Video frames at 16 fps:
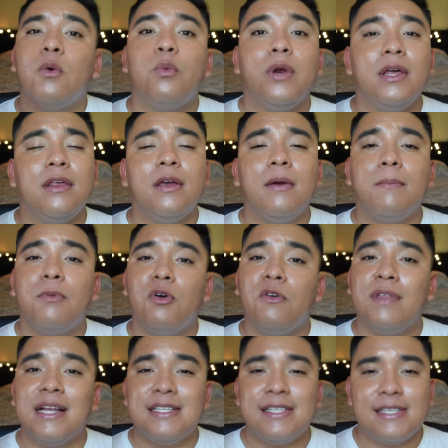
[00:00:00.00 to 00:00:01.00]
really improve
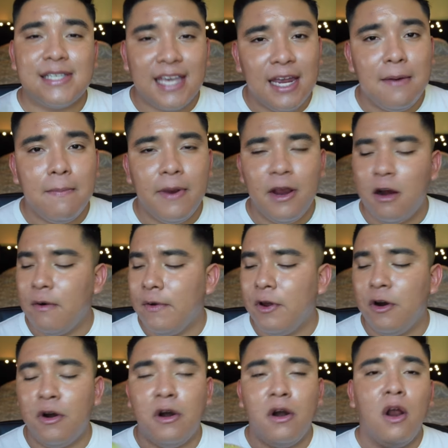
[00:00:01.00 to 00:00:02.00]
that skin
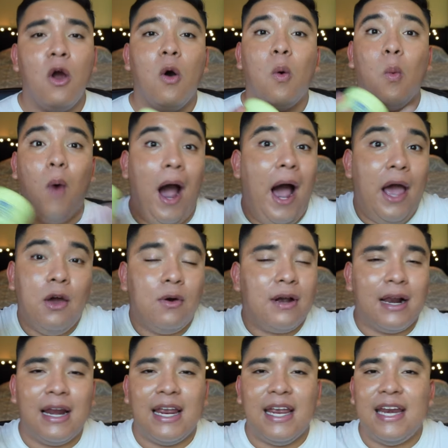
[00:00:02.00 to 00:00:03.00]
barrier while
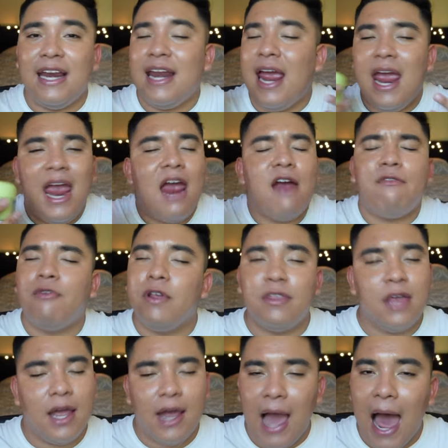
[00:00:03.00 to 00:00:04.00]
cleaning
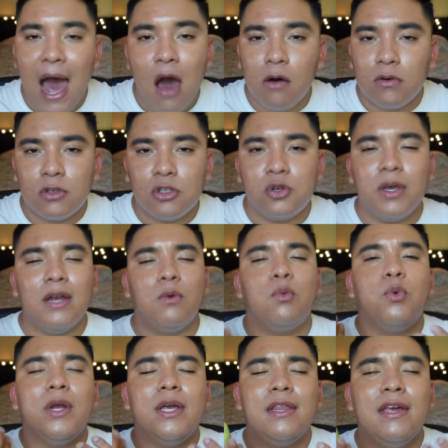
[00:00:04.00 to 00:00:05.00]
everything out. So it
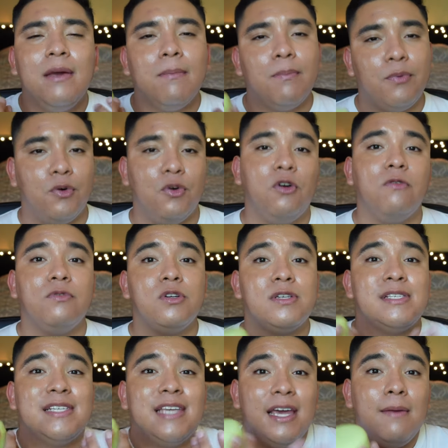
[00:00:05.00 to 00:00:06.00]
really improves your
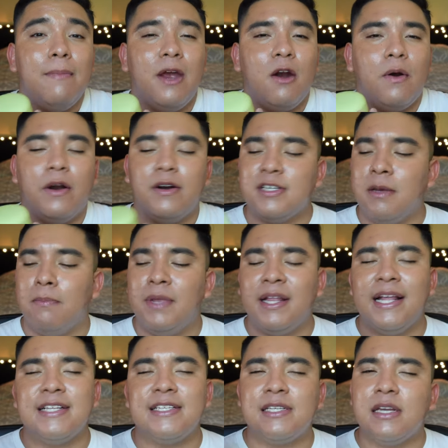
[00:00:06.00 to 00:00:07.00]
skin barrier, something
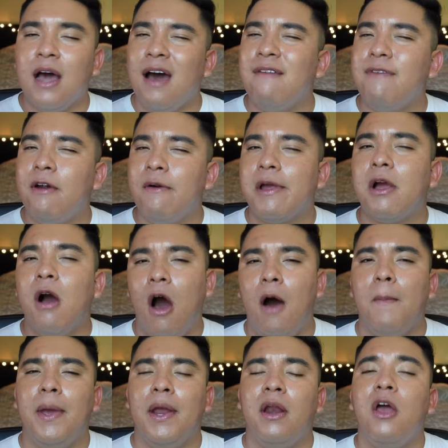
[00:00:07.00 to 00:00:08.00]
that's not very
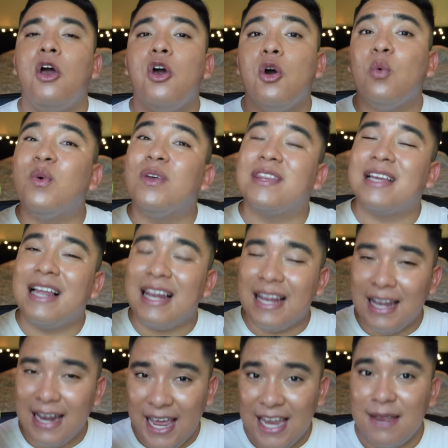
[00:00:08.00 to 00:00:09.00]
common with
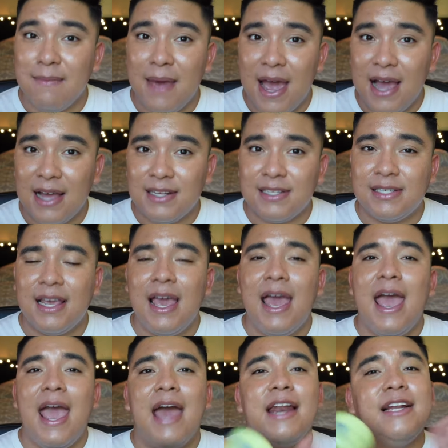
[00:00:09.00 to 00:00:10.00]
clay masks.
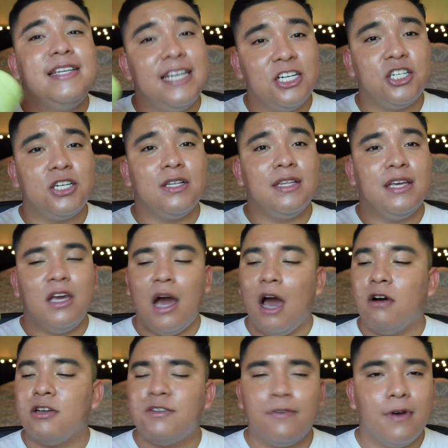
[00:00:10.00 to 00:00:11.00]
And additionally, I
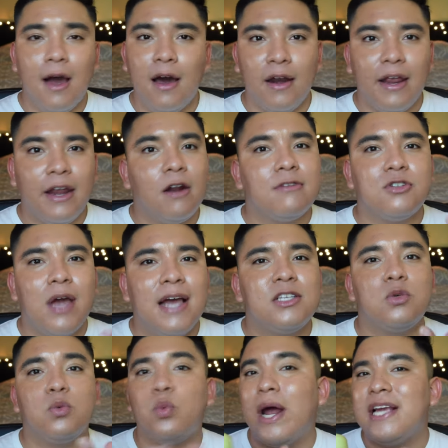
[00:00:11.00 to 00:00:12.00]
also forgot, it also
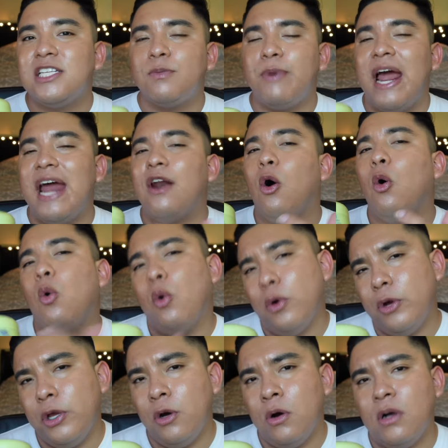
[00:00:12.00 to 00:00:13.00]
has rice bran
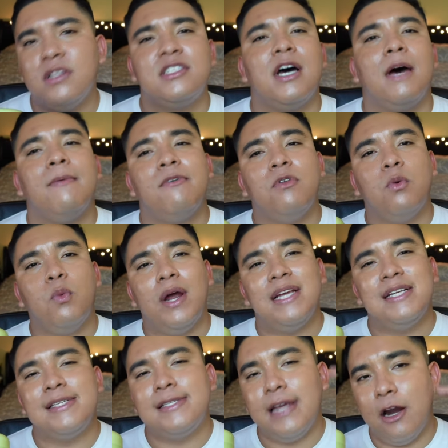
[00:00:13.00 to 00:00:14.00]
oil on top of the
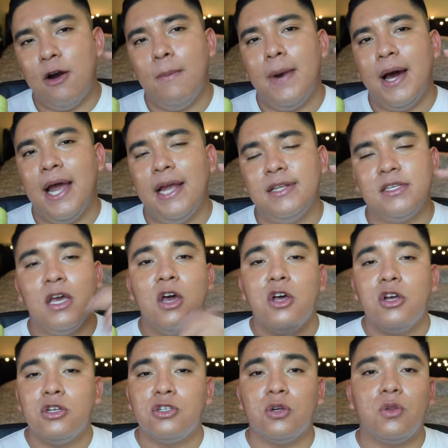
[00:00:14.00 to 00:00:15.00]
rice ceramides.
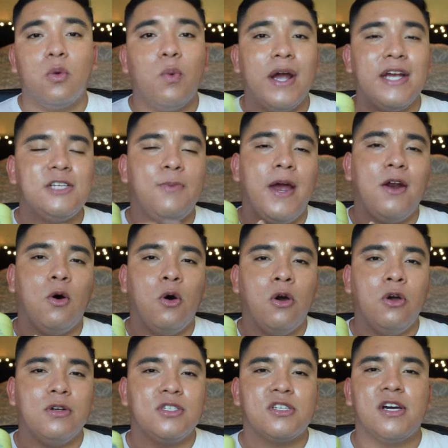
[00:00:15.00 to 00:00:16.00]
So the rice bran
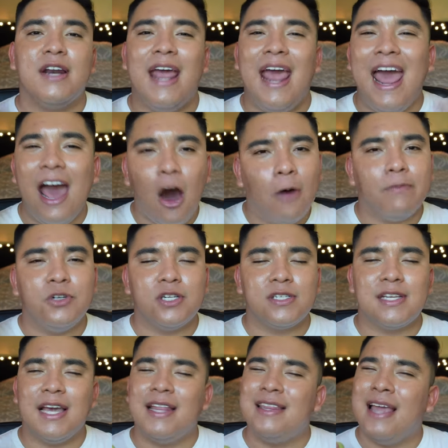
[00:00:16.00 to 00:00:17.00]
oil is going to help
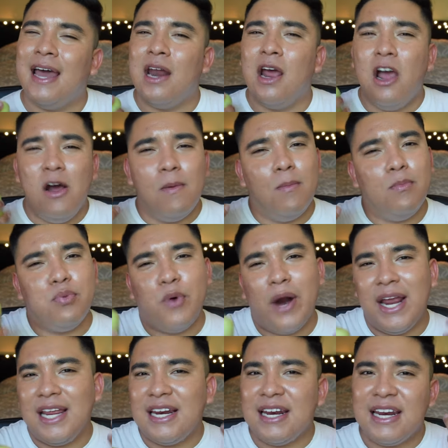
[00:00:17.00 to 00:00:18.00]
just get that
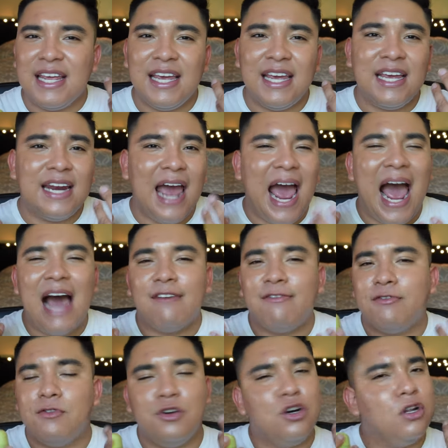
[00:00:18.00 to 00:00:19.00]
brightening
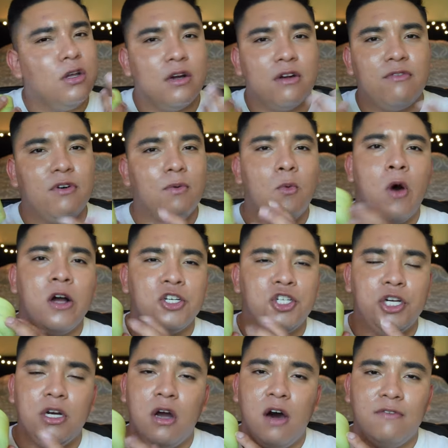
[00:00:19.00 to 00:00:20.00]
after look from
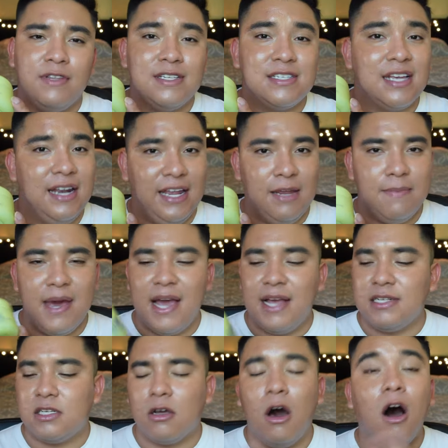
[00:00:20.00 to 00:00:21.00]
washing off this clay
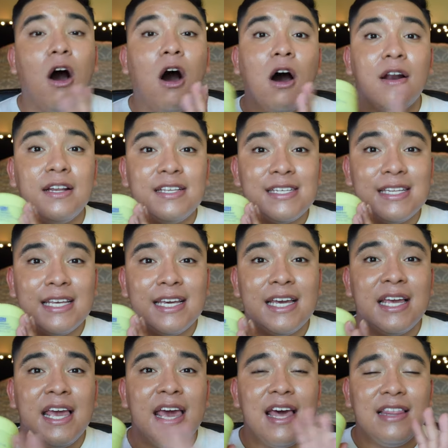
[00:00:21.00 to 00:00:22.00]
mask.
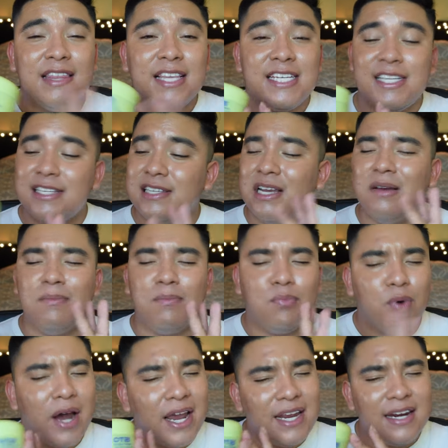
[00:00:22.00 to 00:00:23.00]
Honestly, this is a
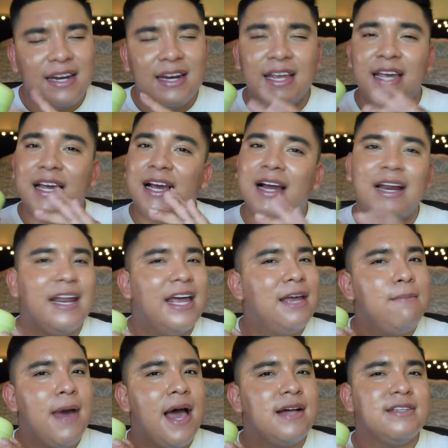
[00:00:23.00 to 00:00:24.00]
brightening clay
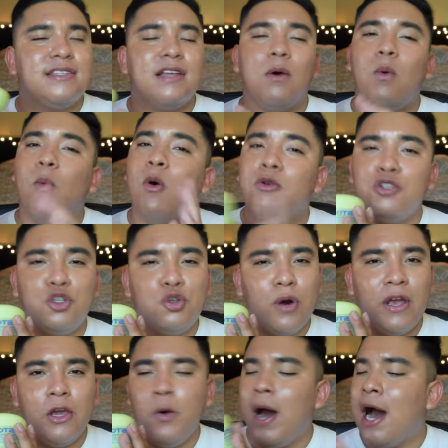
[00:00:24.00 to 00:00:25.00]
mask that won't
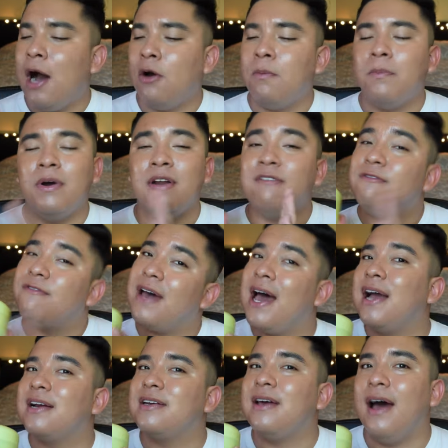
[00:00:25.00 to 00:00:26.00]
dry you out, but in
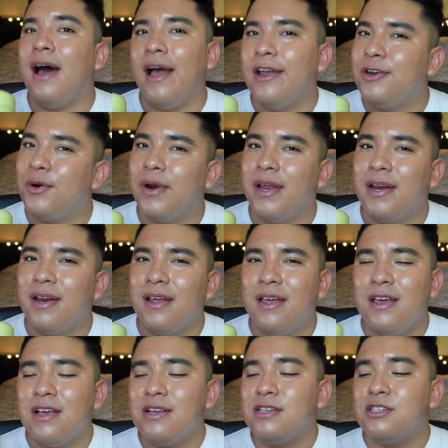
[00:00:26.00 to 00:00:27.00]
fact, hydrate.
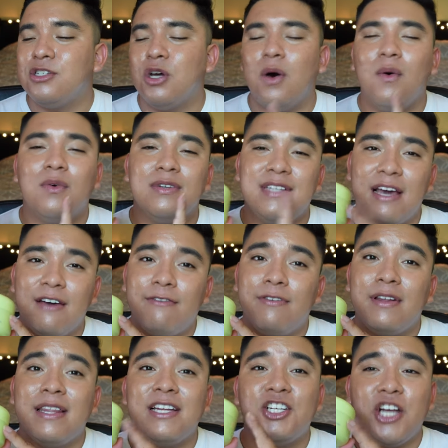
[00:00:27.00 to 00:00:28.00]
So
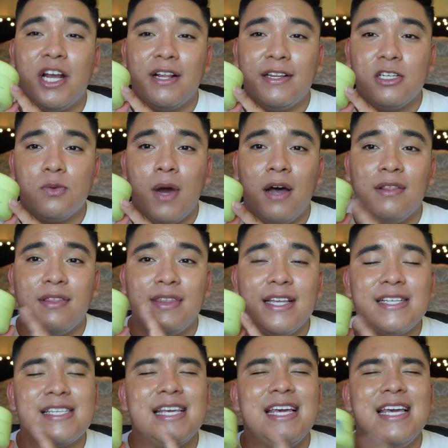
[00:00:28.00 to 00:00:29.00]
definitely check this out.
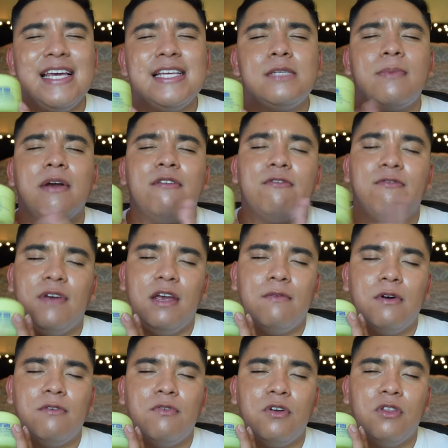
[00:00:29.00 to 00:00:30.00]
This is my
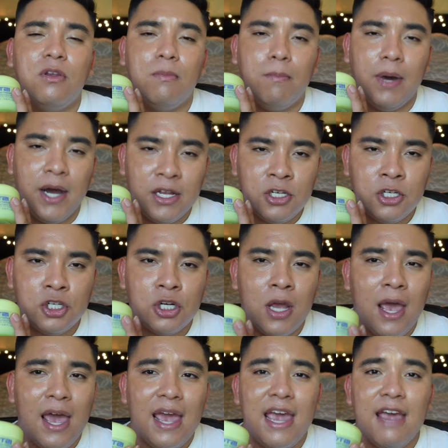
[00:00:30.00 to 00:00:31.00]
favorite from the bunch.
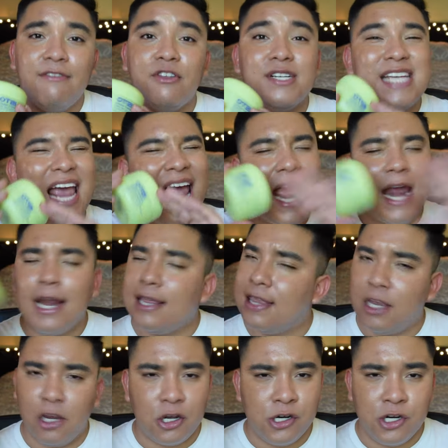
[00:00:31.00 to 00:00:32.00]
If there's
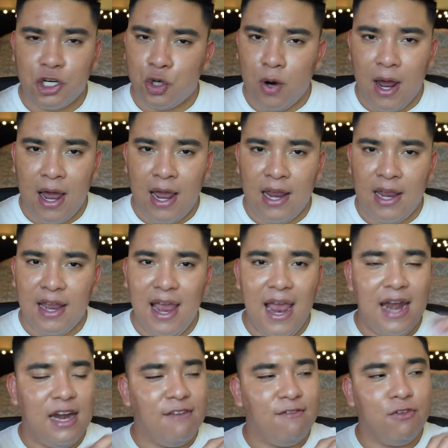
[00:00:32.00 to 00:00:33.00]
anything you're going to try,
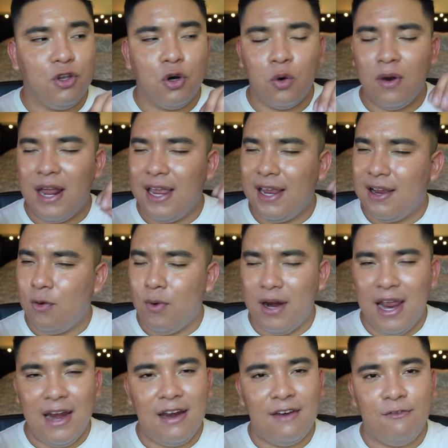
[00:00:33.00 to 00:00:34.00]
and if you don't like
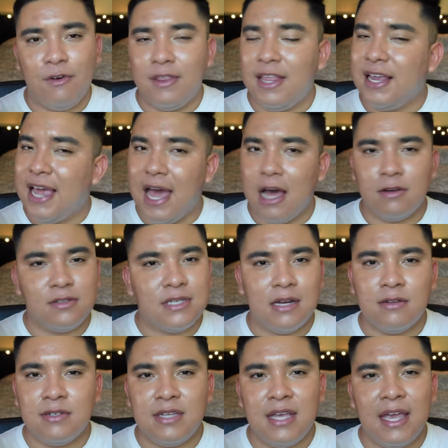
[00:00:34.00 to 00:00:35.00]
what everything else
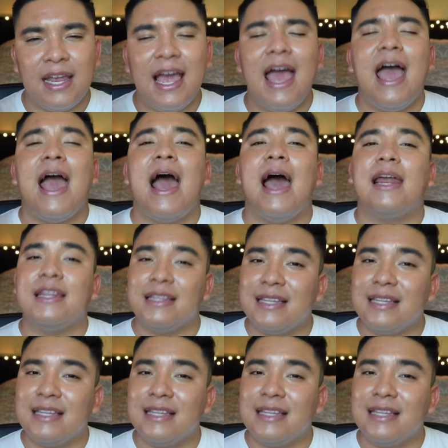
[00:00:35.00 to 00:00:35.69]
sounds like, at